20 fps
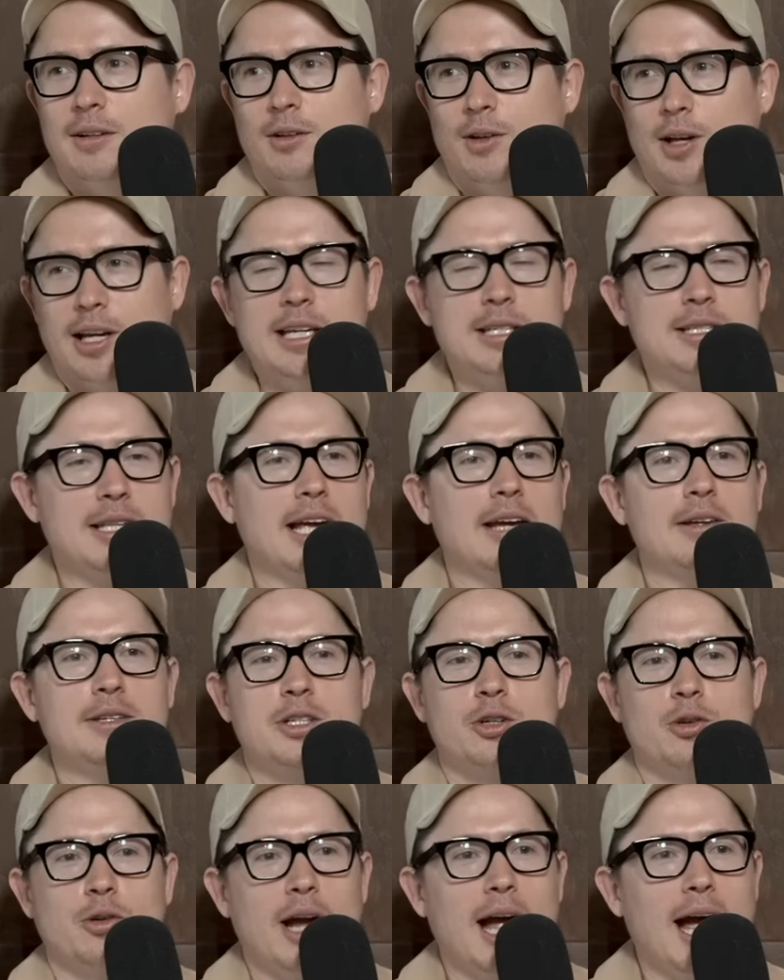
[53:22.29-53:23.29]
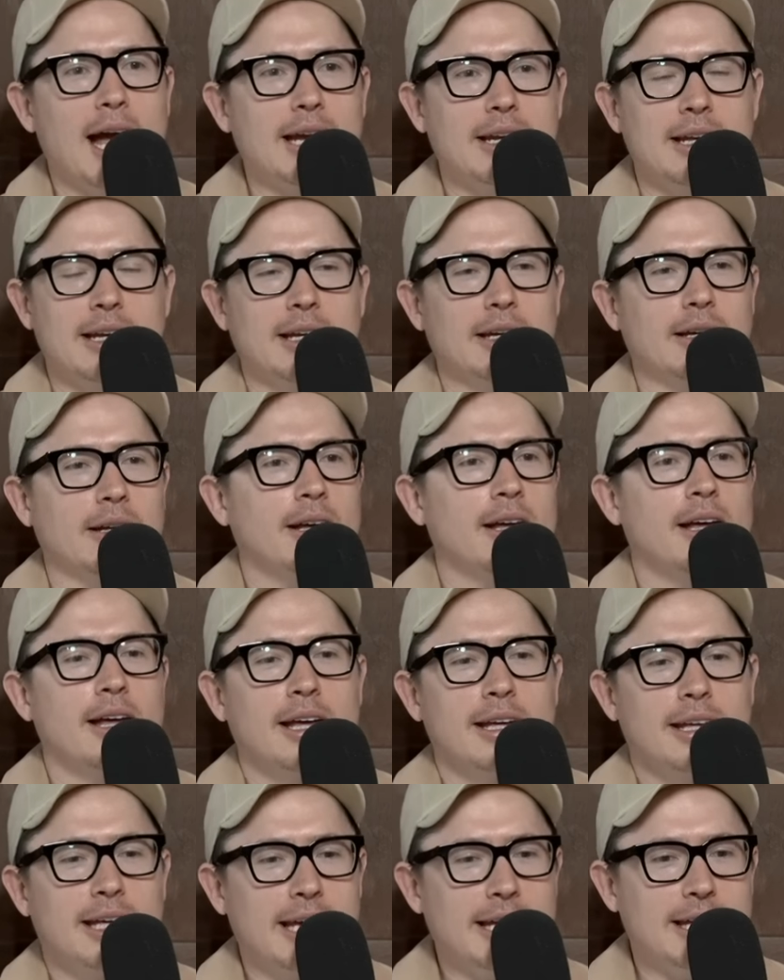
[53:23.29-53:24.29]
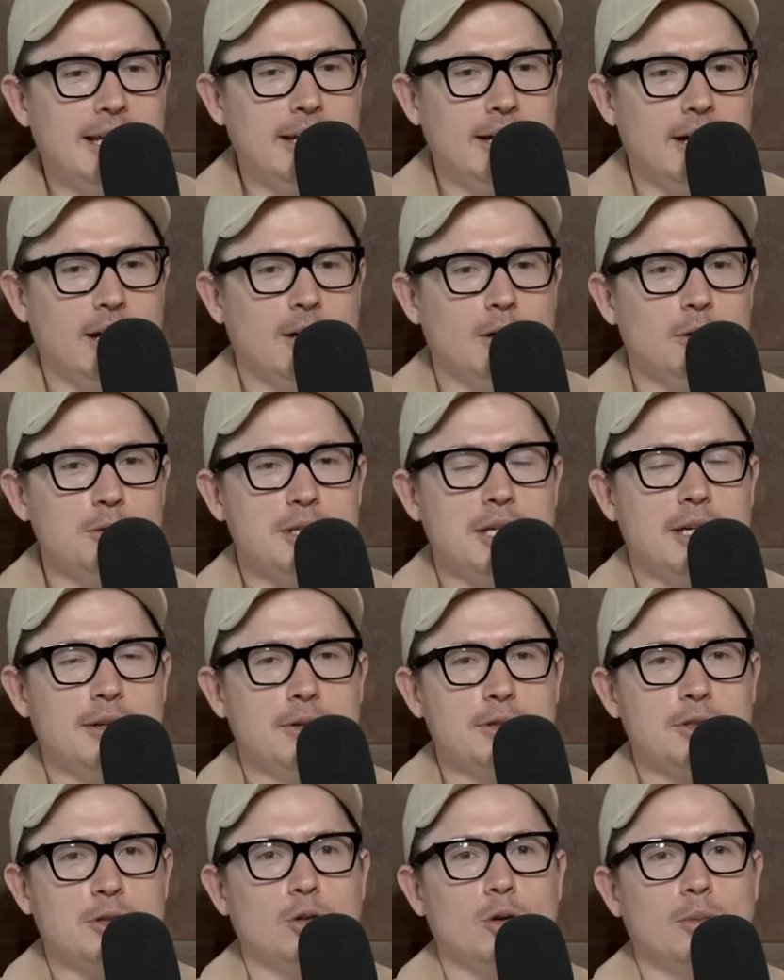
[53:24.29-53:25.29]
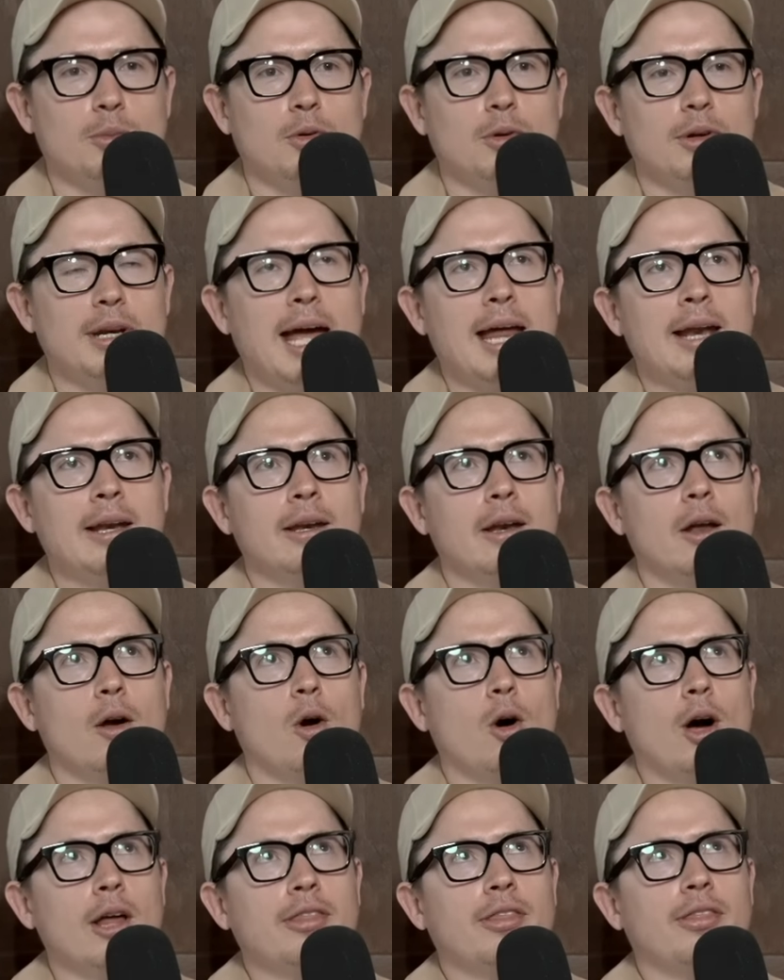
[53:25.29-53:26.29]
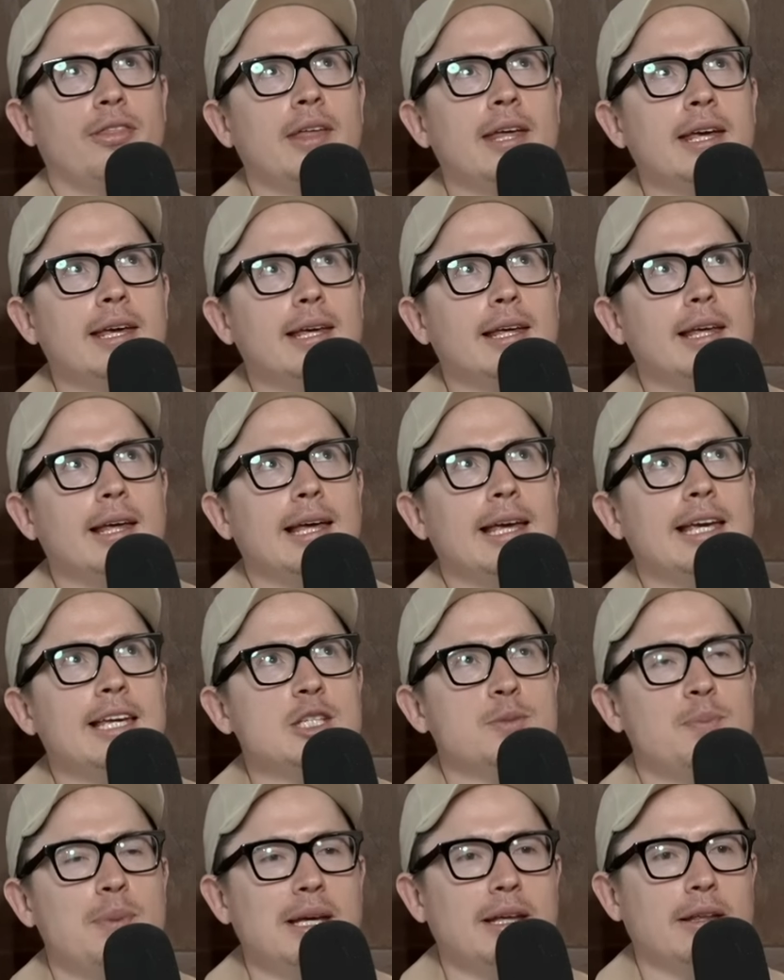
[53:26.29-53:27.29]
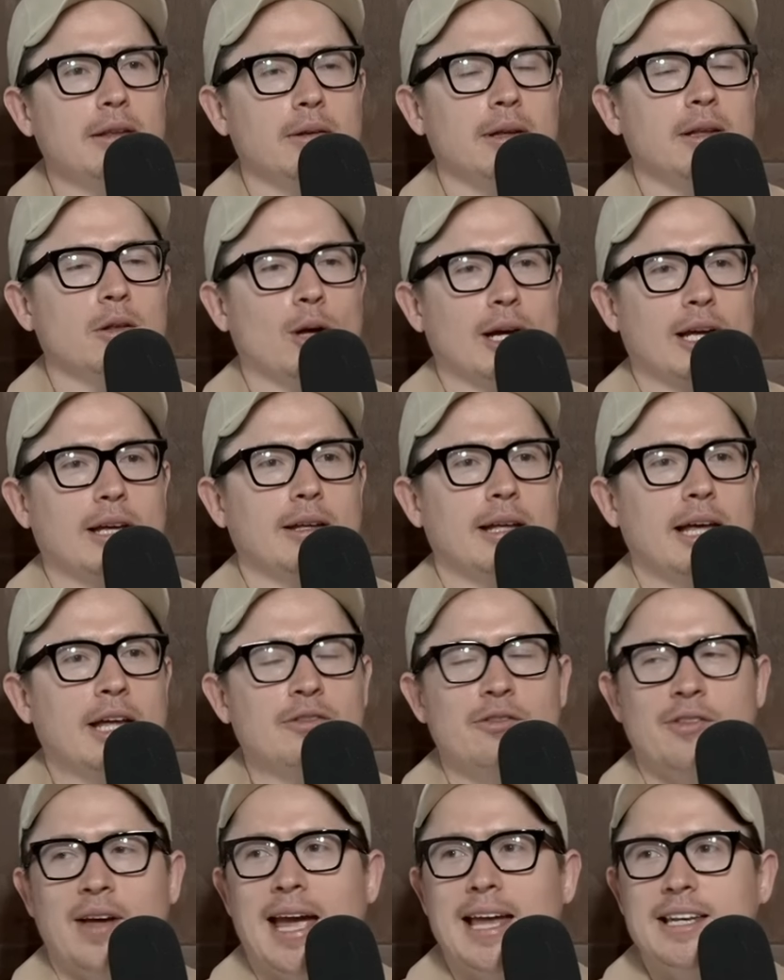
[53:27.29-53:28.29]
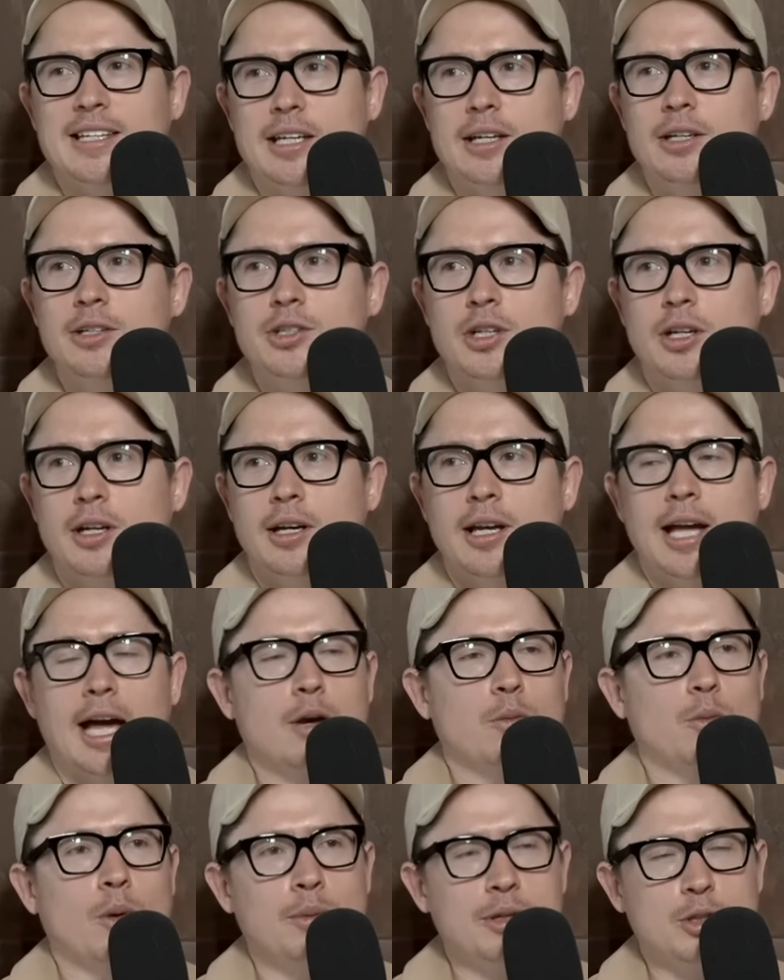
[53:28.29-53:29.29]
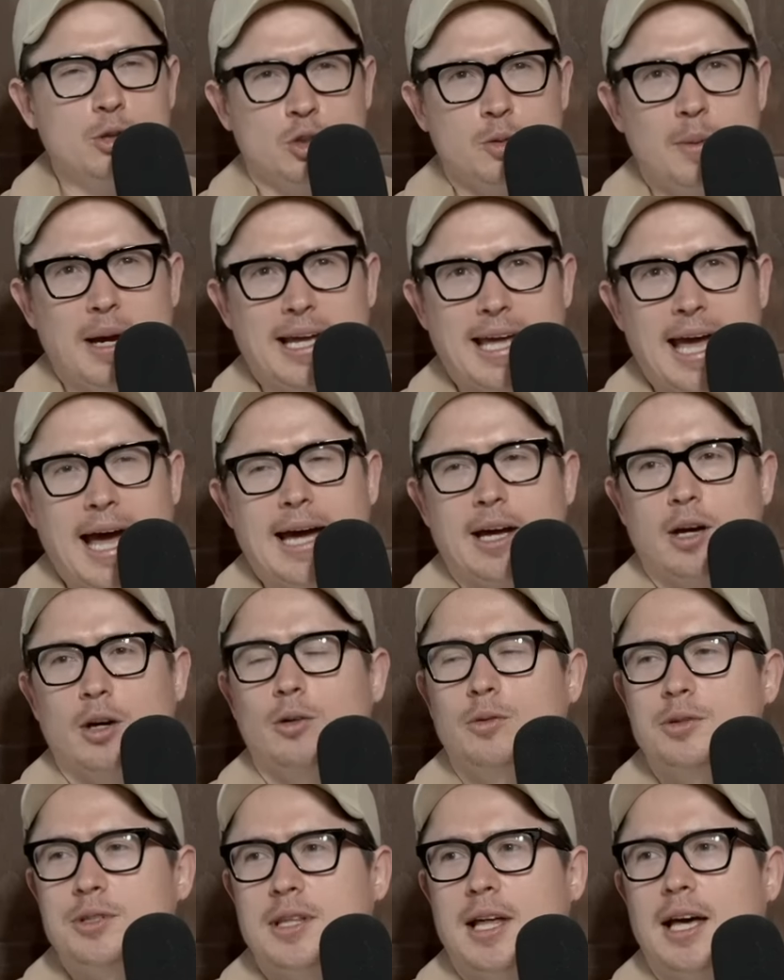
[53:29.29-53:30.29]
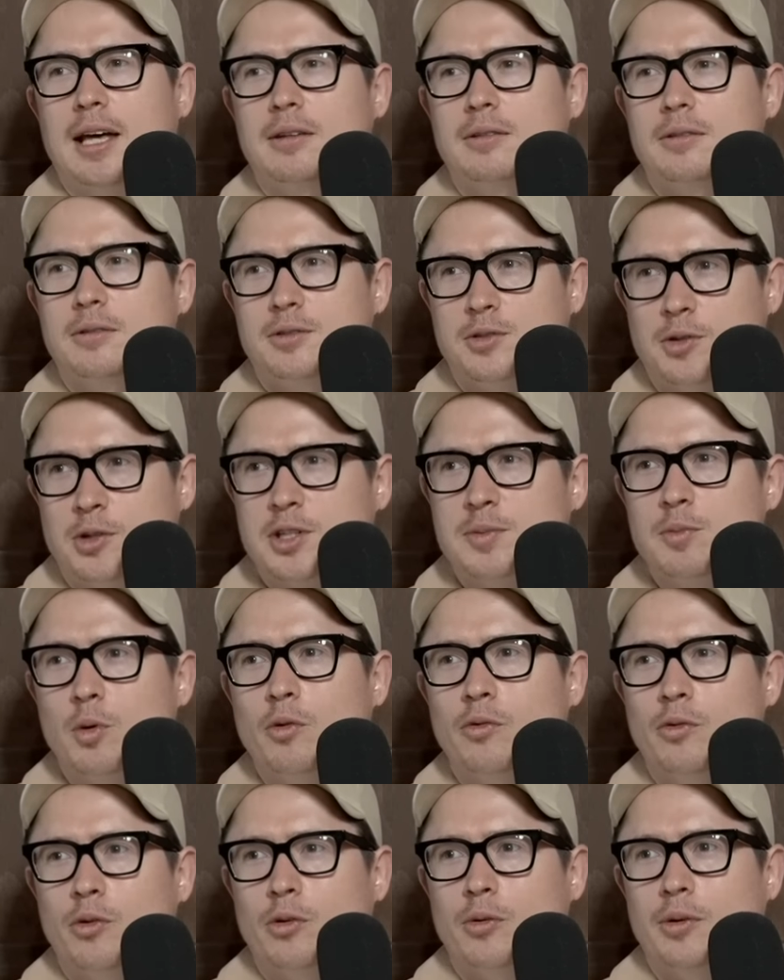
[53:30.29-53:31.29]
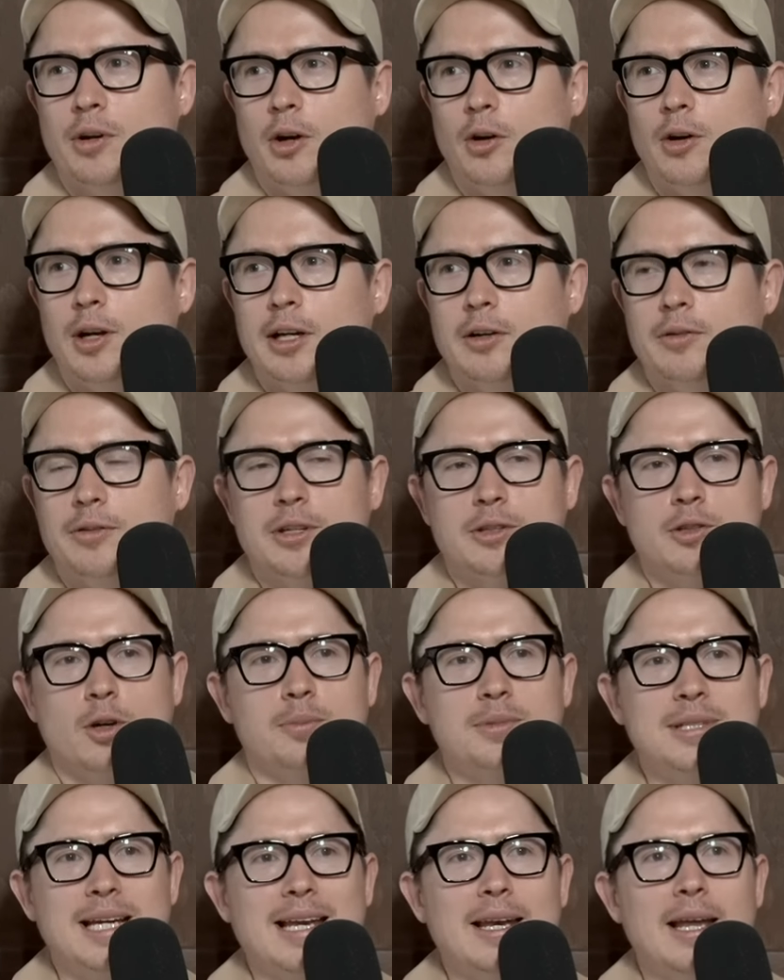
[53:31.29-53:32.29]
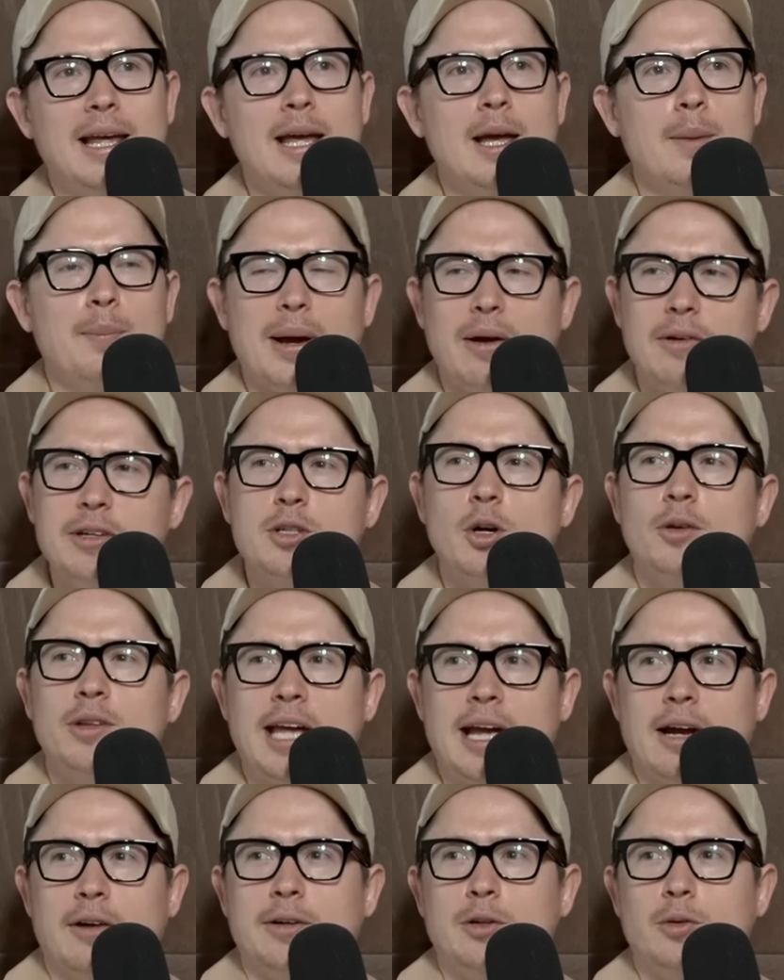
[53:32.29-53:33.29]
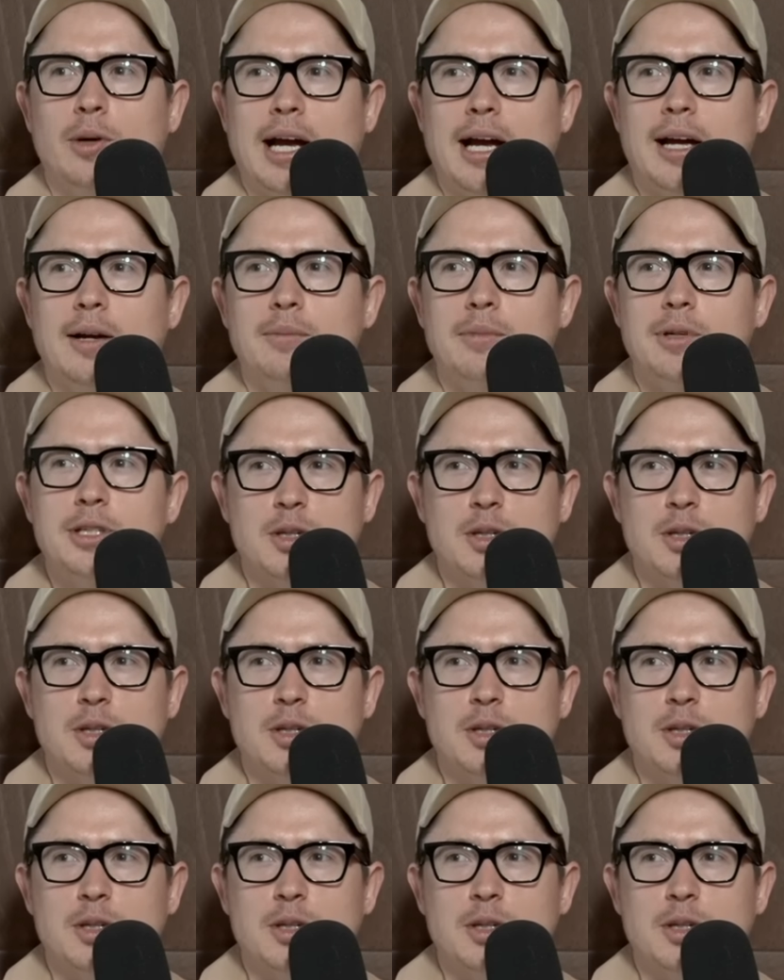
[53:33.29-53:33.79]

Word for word: Like he's yep. there. He's creating, kicking goals, hitting the scoreboard, and I think his big like advantage and when we talked about Kako as that sort of small forward earlier in the mm-hmm. top 10, Berry's got the aerial game.